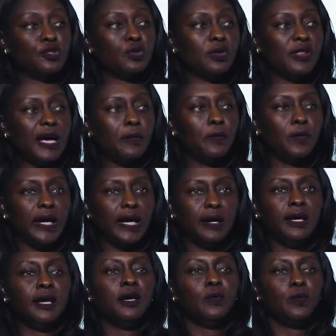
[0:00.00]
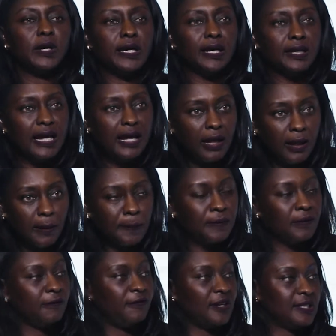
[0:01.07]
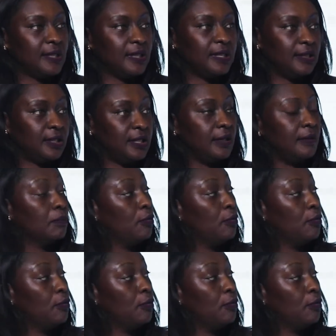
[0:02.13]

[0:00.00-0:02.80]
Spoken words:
So that way, we can help the facility